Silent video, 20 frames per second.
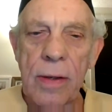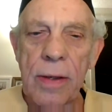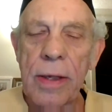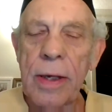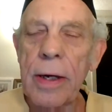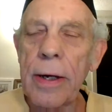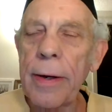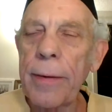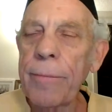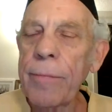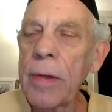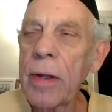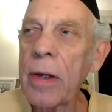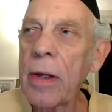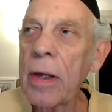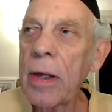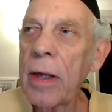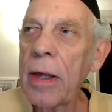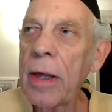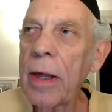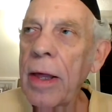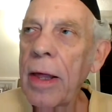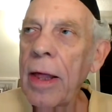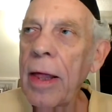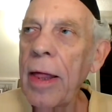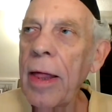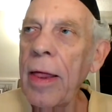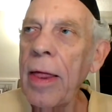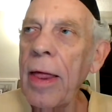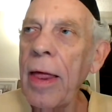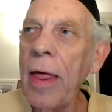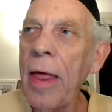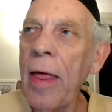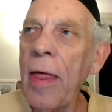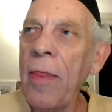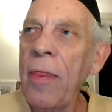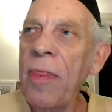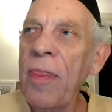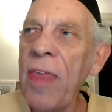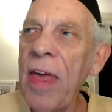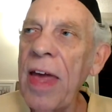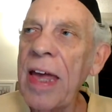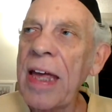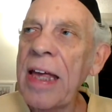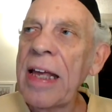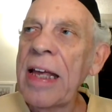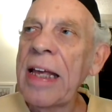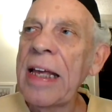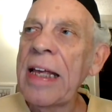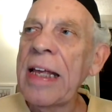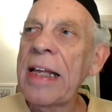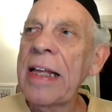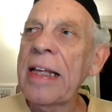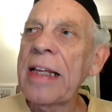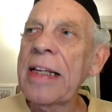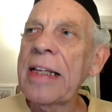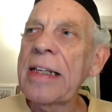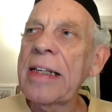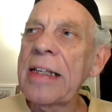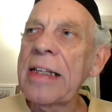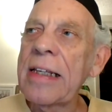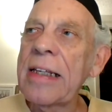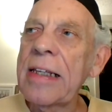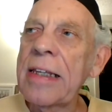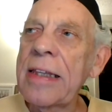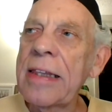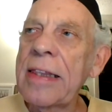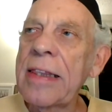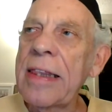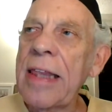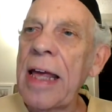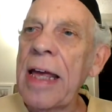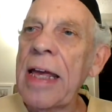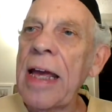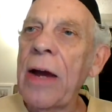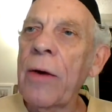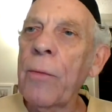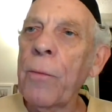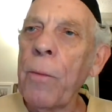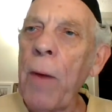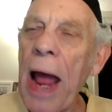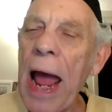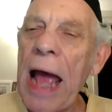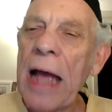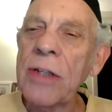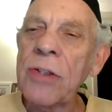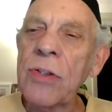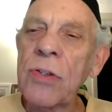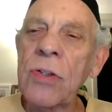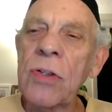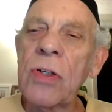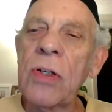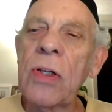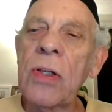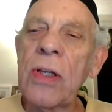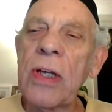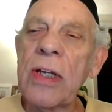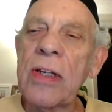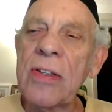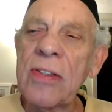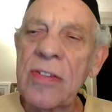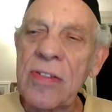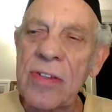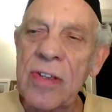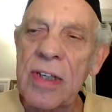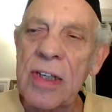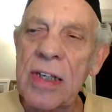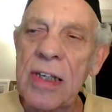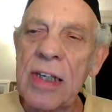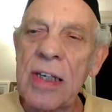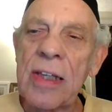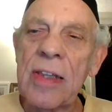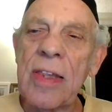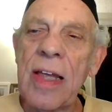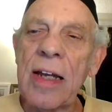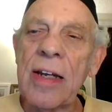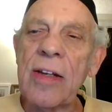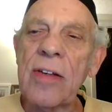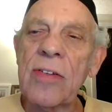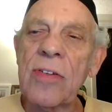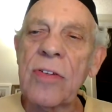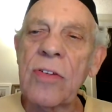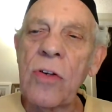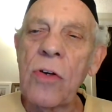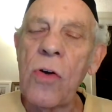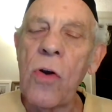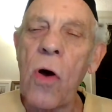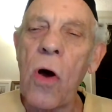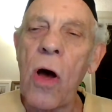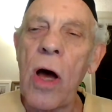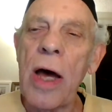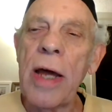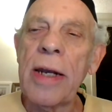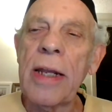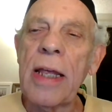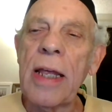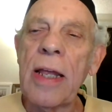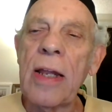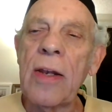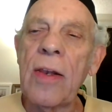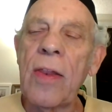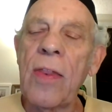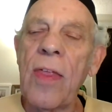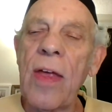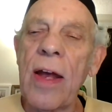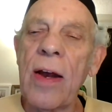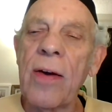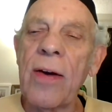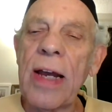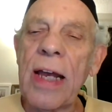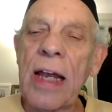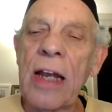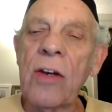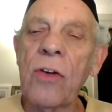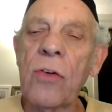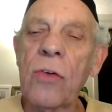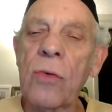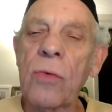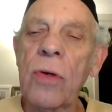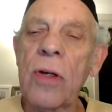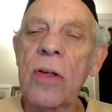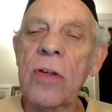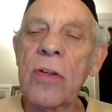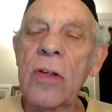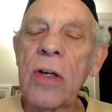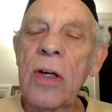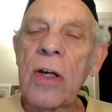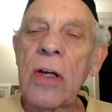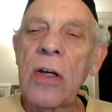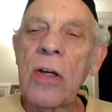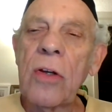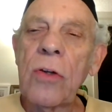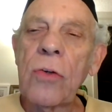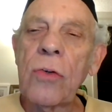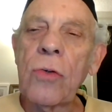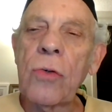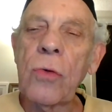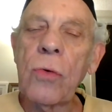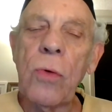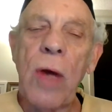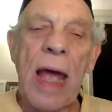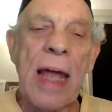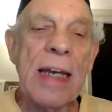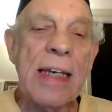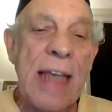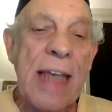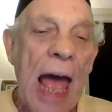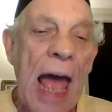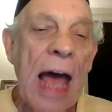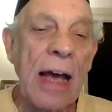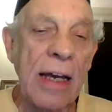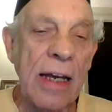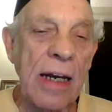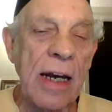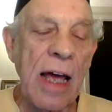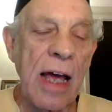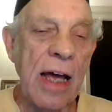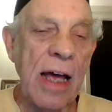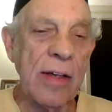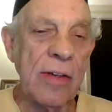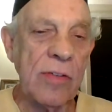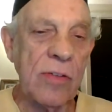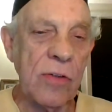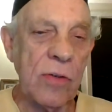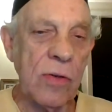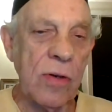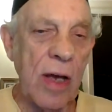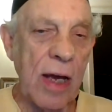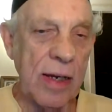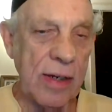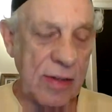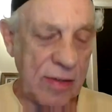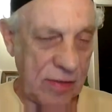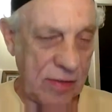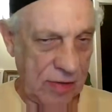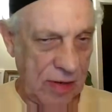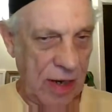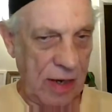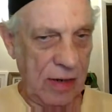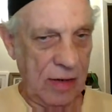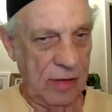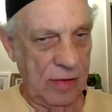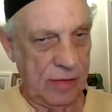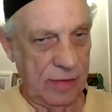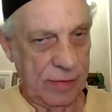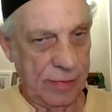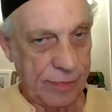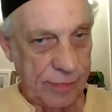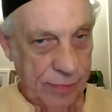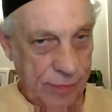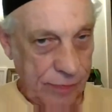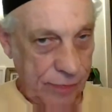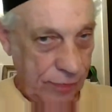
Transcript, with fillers: Yeah. They, they are rational and see that it's not in their interest to antagonize the United States.